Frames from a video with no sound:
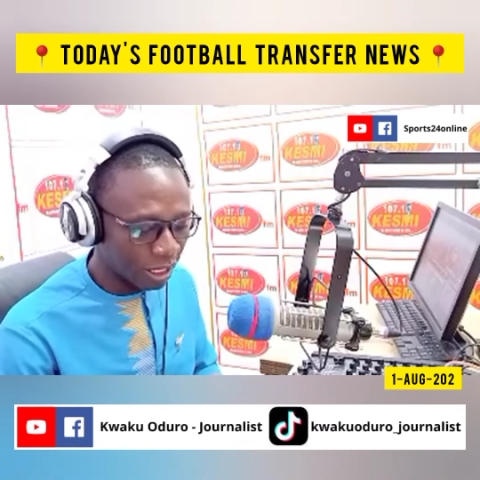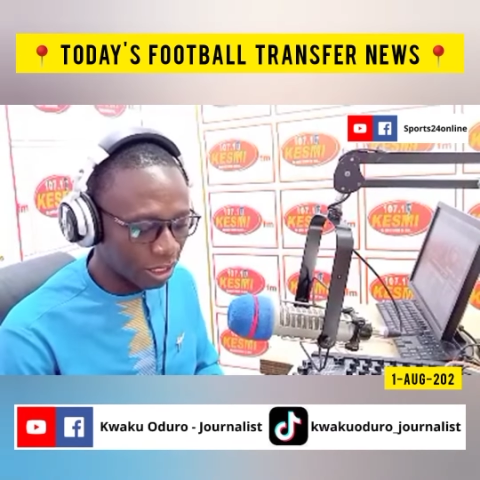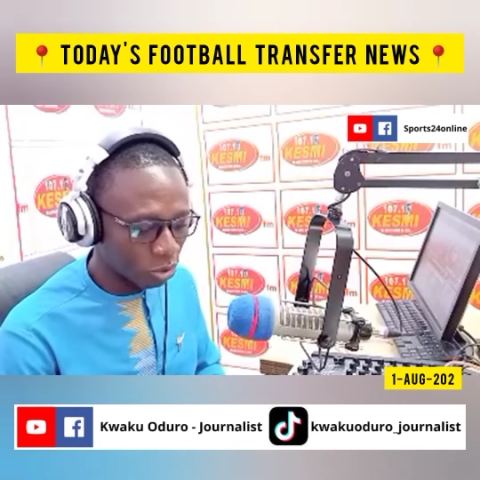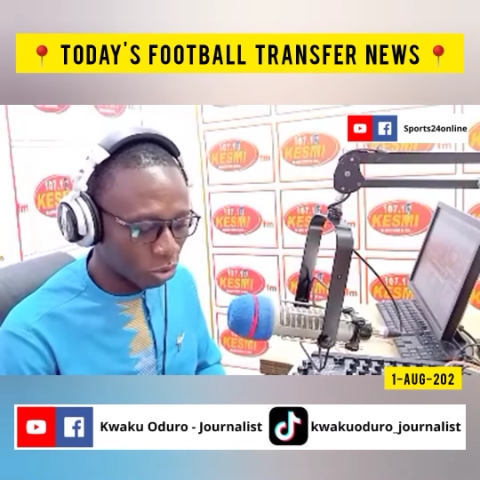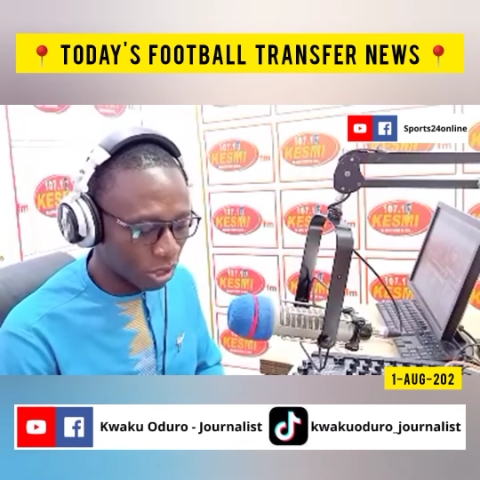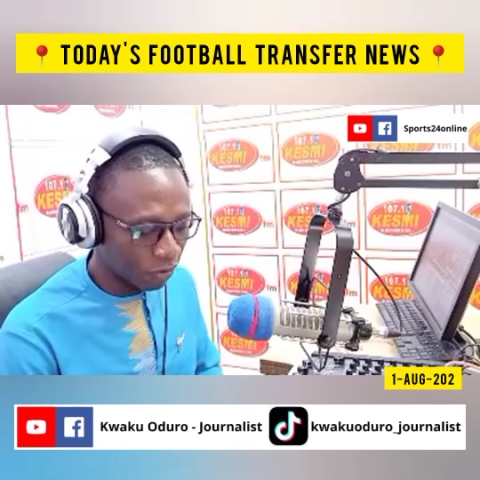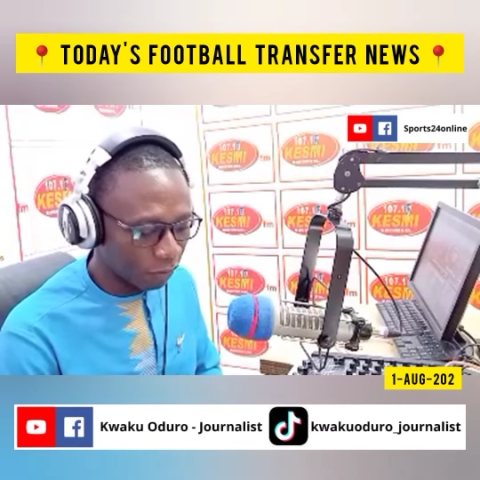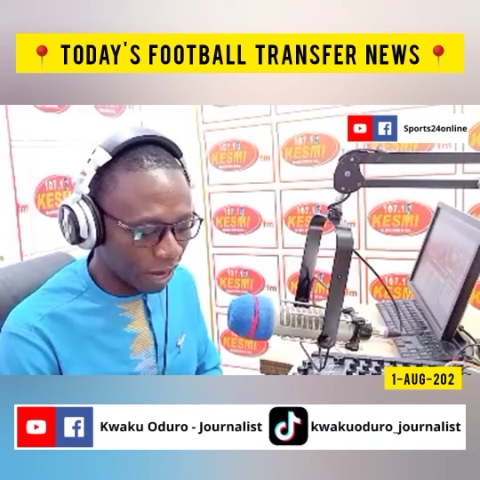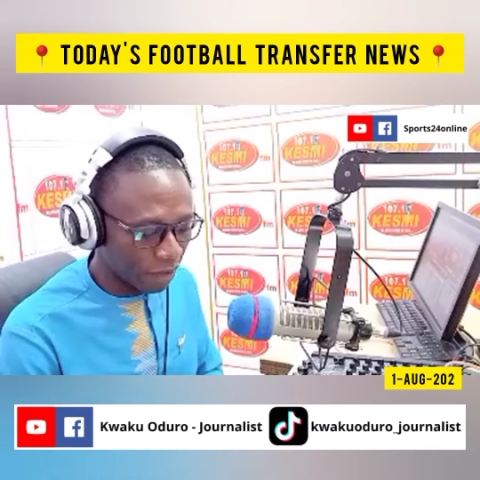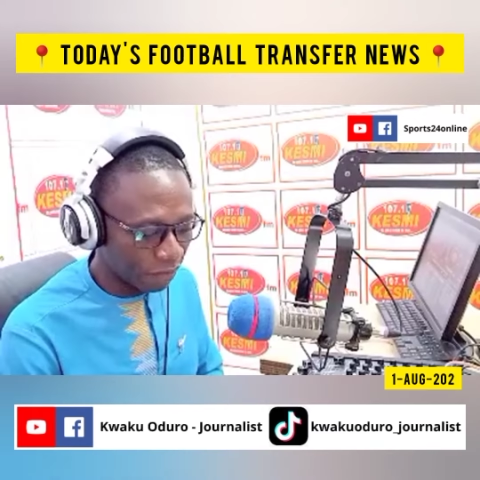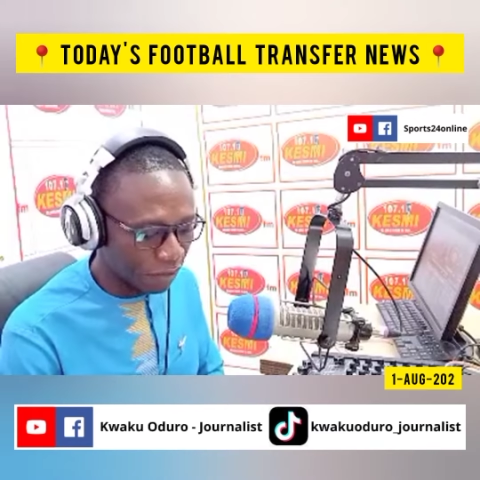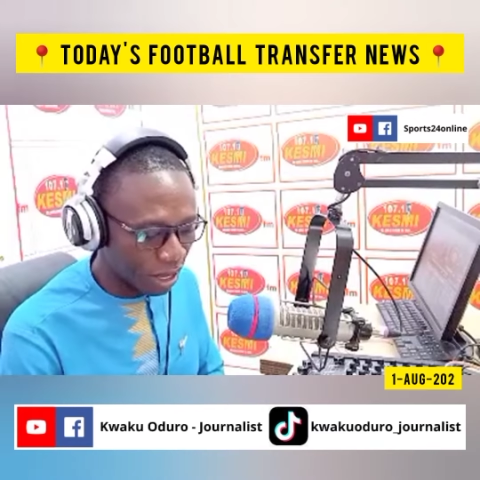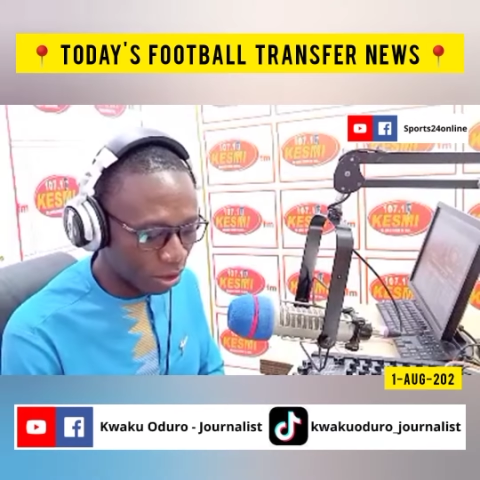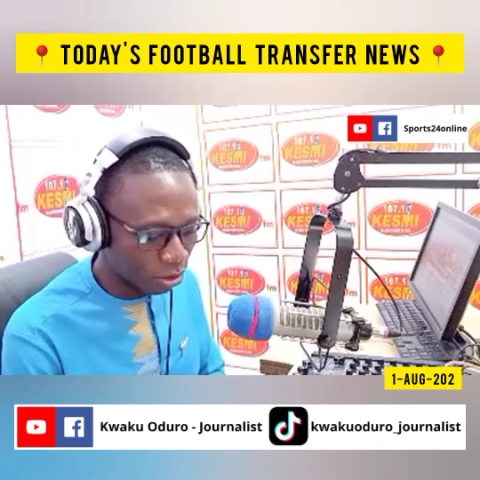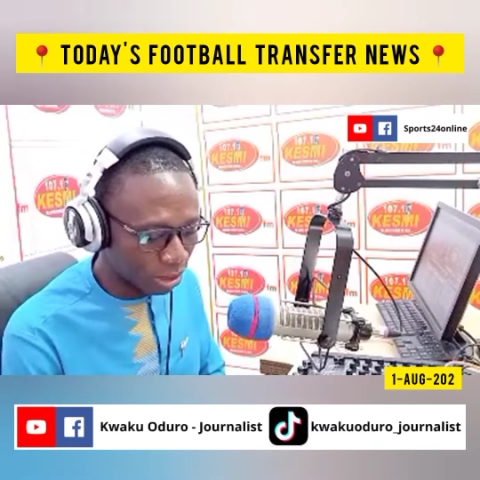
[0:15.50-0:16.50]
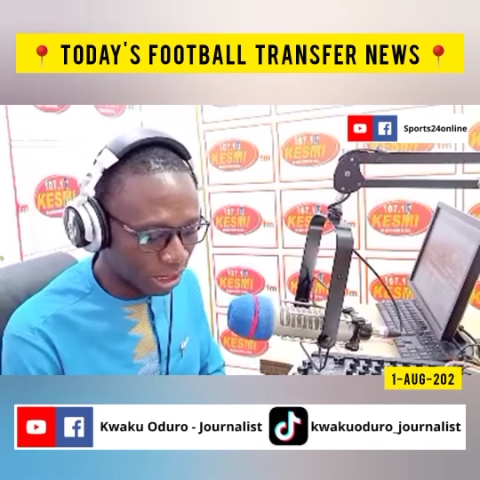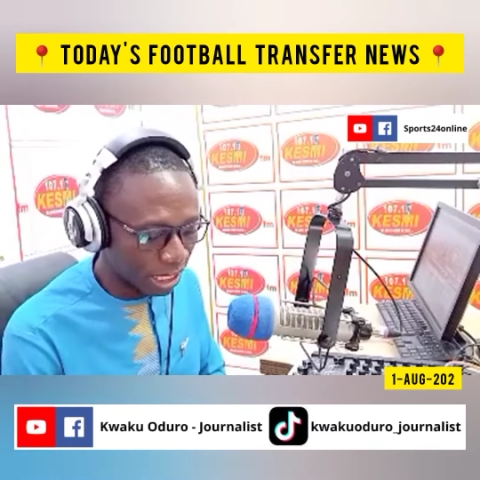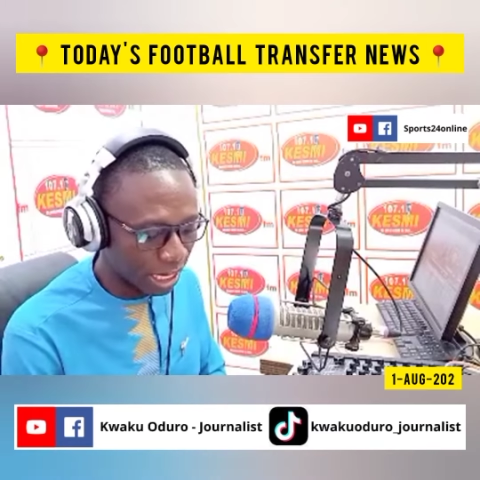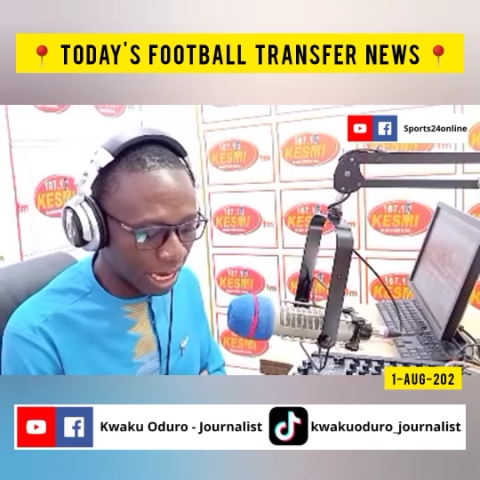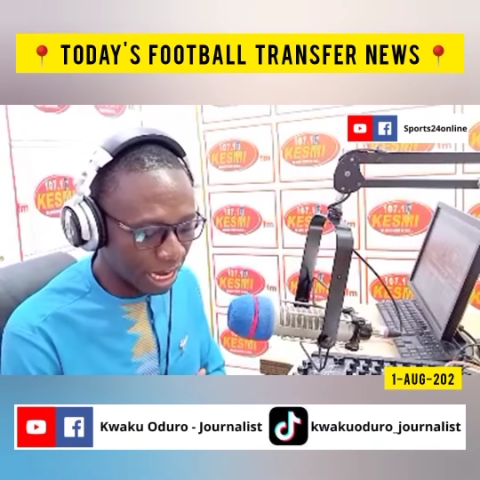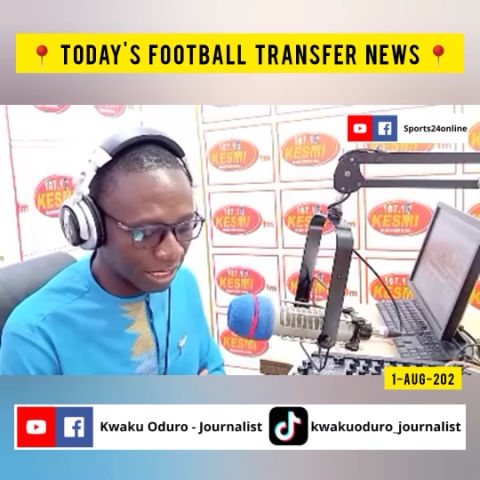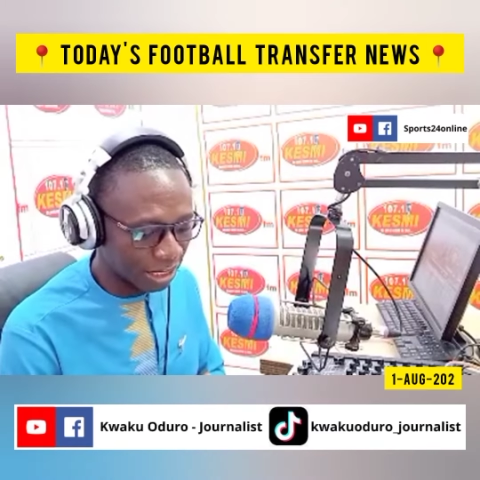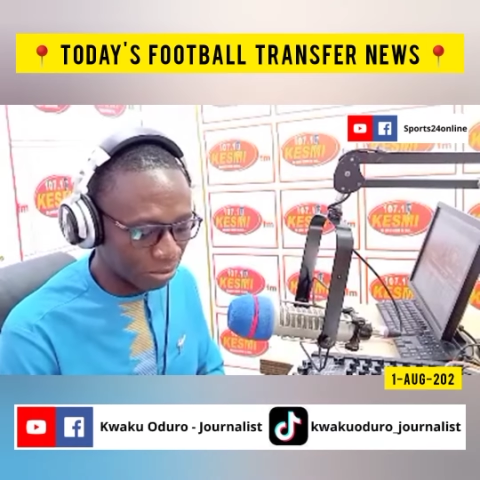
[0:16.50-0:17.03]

the 25 year old Netherlands